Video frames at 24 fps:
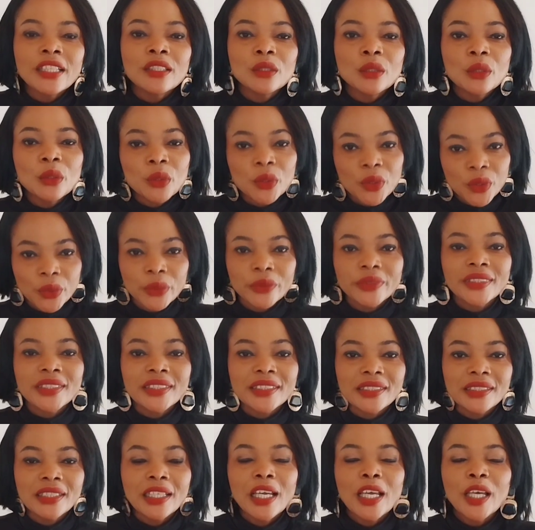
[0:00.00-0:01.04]
and
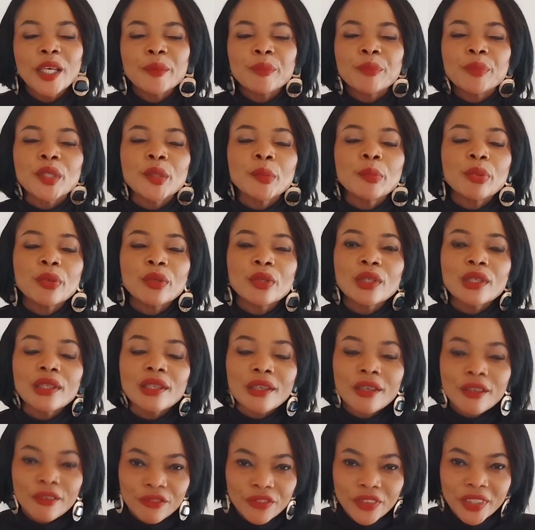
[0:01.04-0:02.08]
loyalty. People
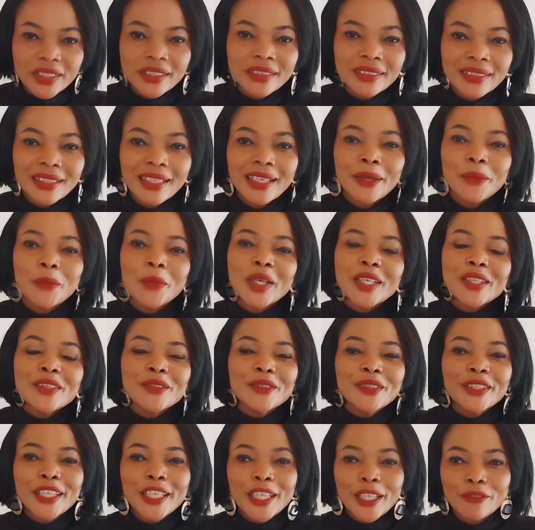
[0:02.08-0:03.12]
love it when
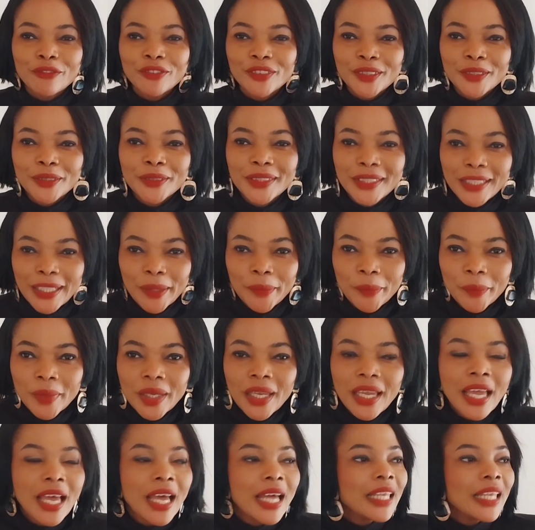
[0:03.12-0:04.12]
you give to them.